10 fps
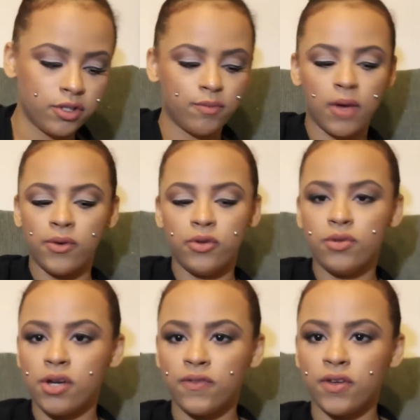Maybe you
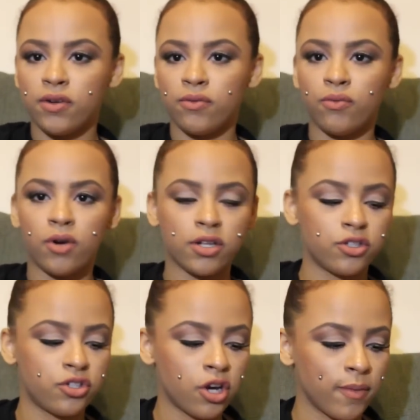don't even want to
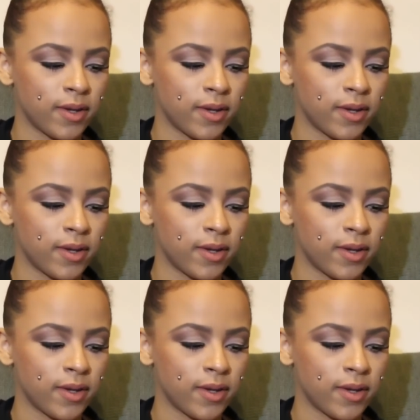start a